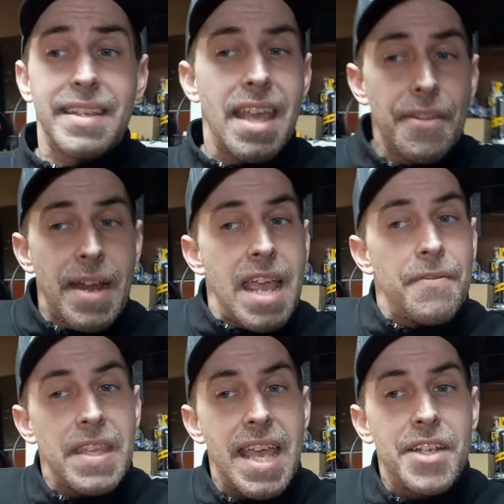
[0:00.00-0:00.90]
The other half
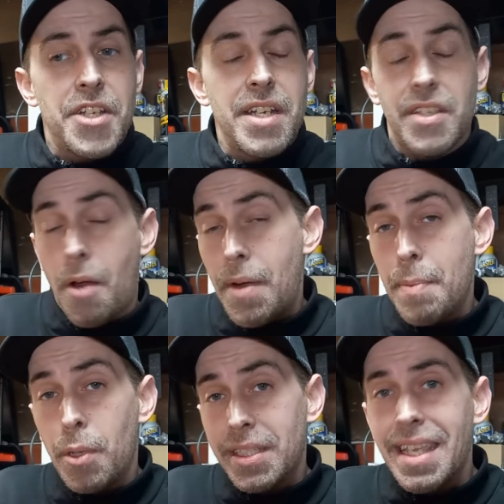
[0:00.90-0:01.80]
of the engine is already
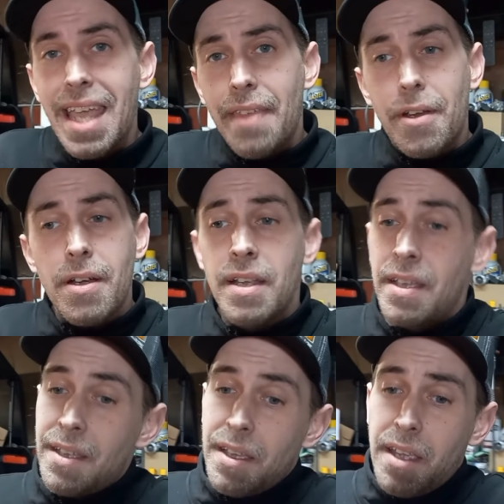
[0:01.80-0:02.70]
put together.
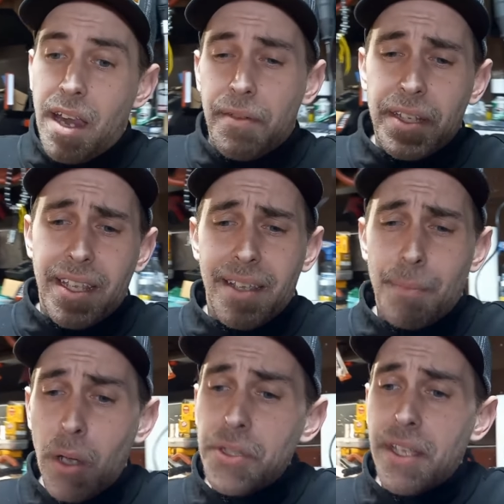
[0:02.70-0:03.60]
Everything,
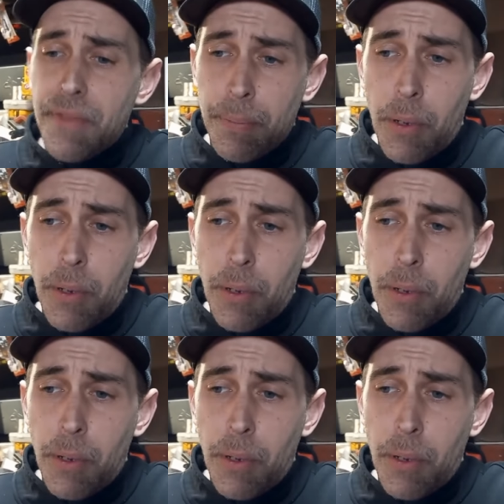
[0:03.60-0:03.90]
most of the